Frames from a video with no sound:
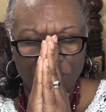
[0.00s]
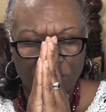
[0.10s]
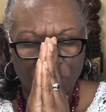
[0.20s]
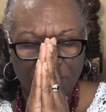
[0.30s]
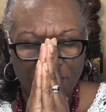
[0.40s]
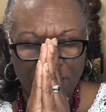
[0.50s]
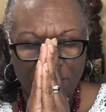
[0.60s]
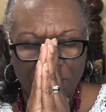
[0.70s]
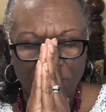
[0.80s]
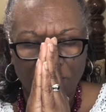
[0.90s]

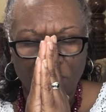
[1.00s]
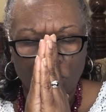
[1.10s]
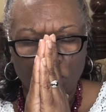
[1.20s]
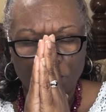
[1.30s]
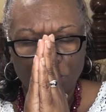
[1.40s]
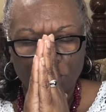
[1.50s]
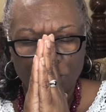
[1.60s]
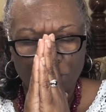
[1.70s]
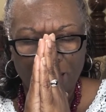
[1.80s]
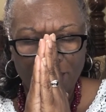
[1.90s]
forgive, or
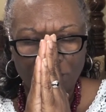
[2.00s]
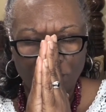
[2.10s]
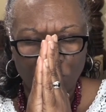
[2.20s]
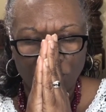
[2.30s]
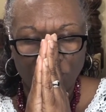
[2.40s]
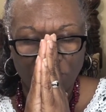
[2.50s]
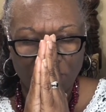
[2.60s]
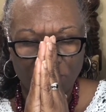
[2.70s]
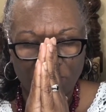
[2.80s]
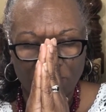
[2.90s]
to ask for
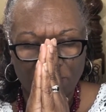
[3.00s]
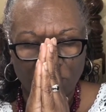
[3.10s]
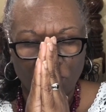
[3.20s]
forgiveness,